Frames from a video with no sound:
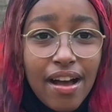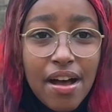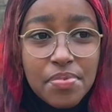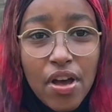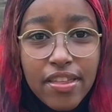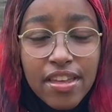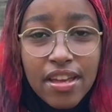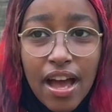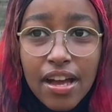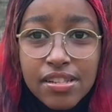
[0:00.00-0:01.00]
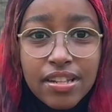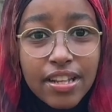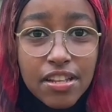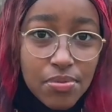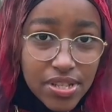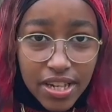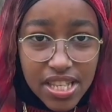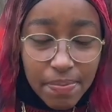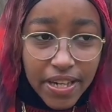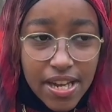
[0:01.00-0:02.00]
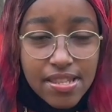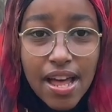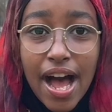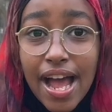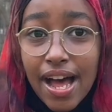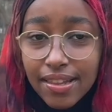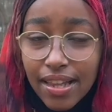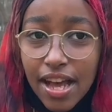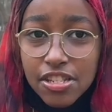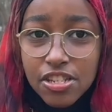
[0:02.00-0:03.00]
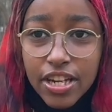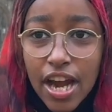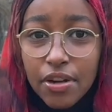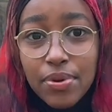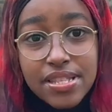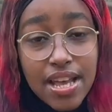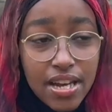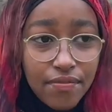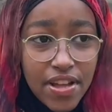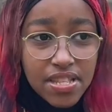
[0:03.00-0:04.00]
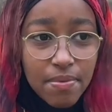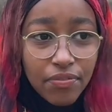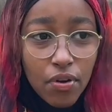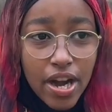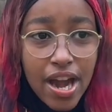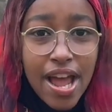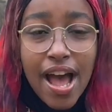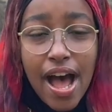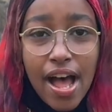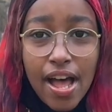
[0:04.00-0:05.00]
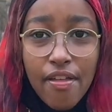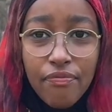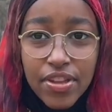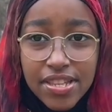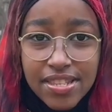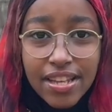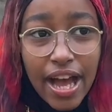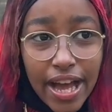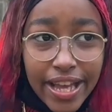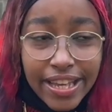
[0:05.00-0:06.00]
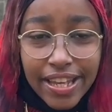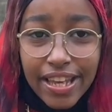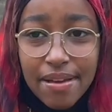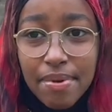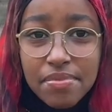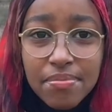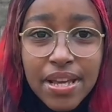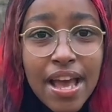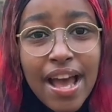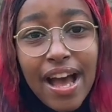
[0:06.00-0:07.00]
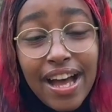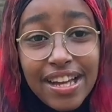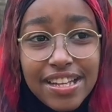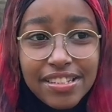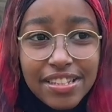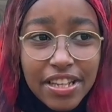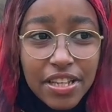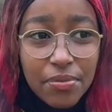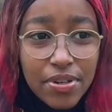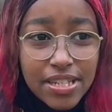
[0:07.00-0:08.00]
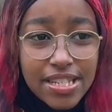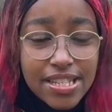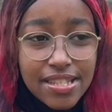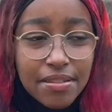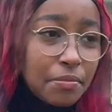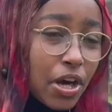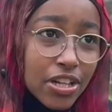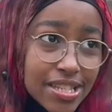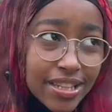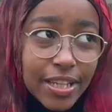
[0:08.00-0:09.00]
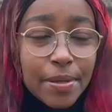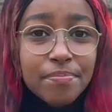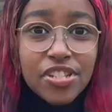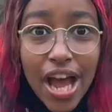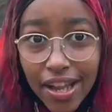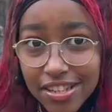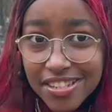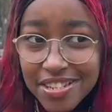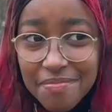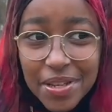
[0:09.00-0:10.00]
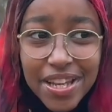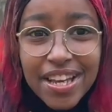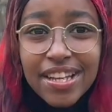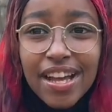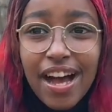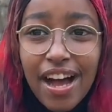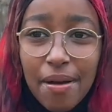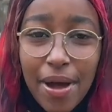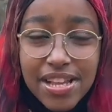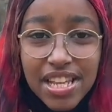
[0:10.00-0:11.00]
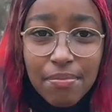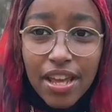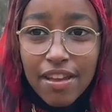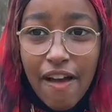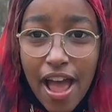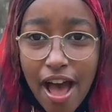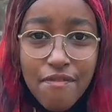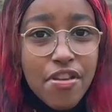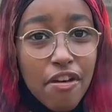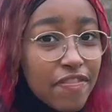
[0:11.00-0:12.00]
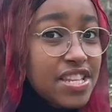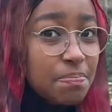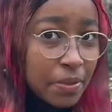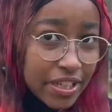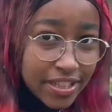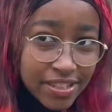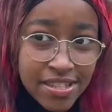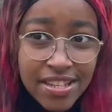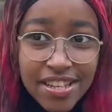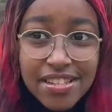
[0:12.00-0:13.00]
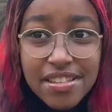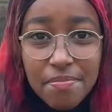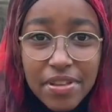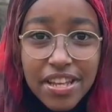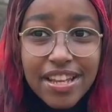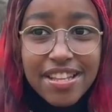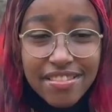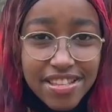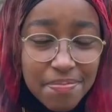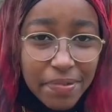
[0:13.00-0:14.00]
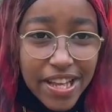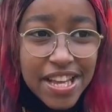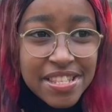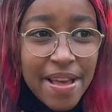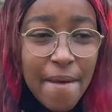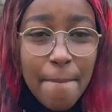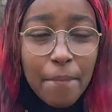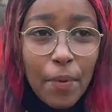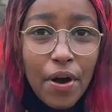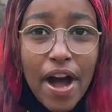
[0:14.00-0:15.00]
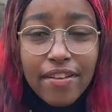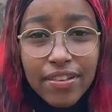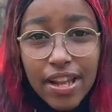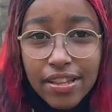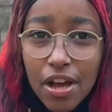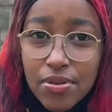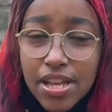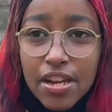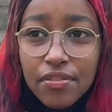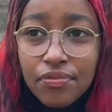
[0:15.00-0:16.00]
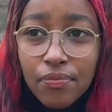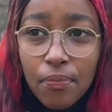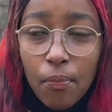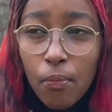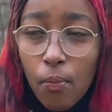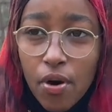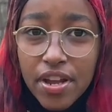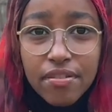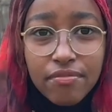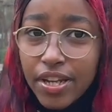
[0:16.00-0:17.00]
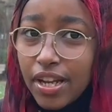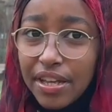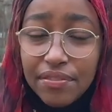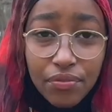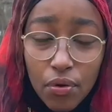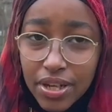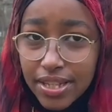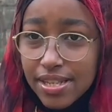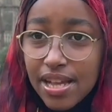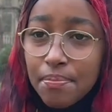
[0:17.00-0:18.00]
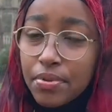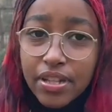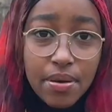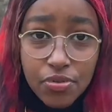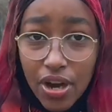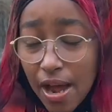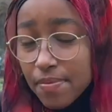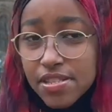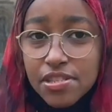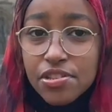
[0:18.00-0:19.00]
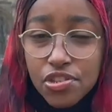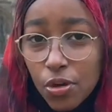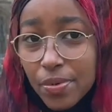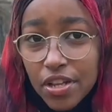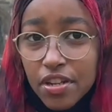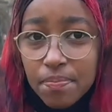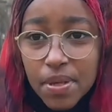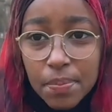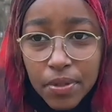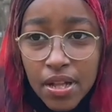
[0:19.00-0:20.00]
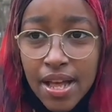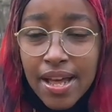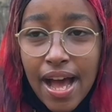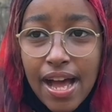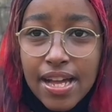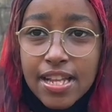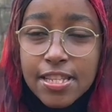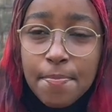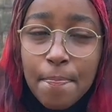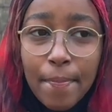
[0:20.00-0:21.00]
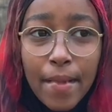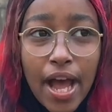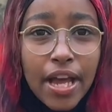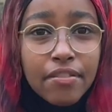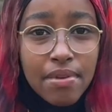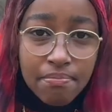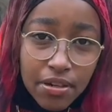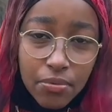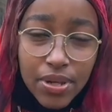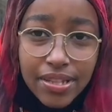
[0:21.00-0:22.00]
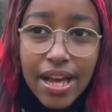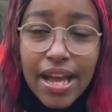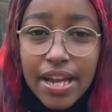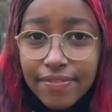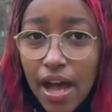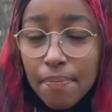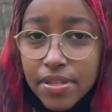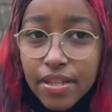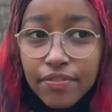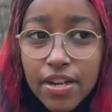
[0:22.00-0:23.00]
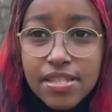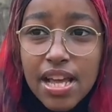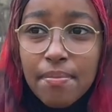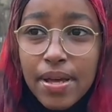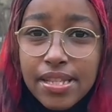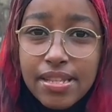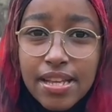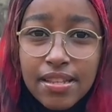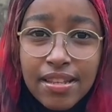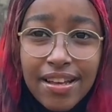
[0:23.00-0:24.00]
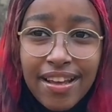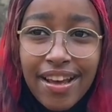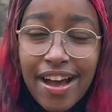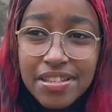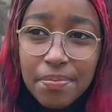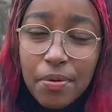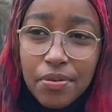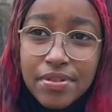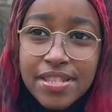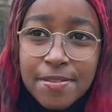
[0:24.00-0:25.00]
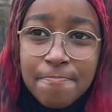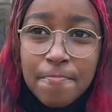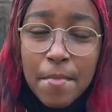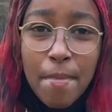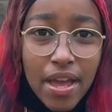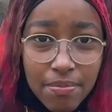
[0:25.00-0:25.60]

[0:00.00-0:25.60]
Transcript: So I think actually this was an experience that I had last year. I went to an event before and this guy, he came up to me and he was honestly challenging me, asking me if I have enough experience to be in this place. But I feel like that was kind of one really vocal example that I'm sure happens to so many other people. And I remember when that kind of happened the first time, it did, I suppose, make me